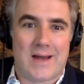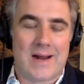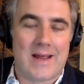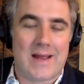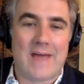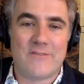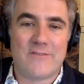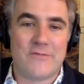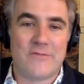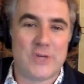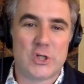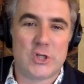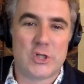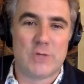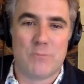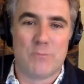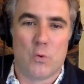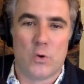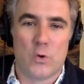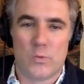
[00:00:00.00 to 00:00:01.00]
I have a
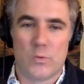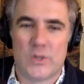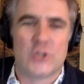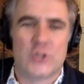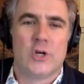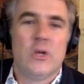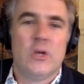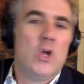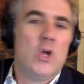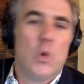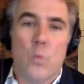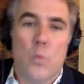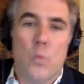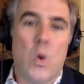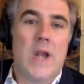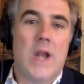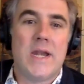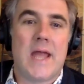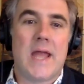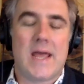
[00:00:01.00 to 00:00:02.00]
vision board, which
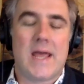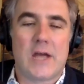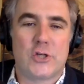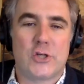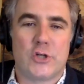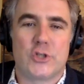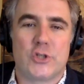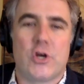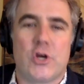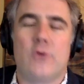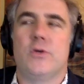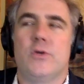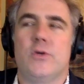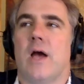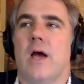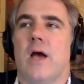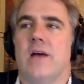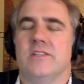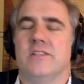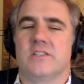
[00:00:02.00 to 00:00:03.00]
one day I should show you
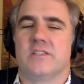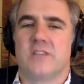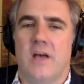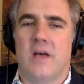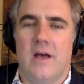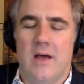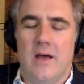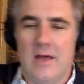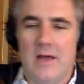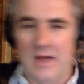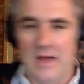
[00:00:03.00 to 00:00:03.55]
guys. It's uh, I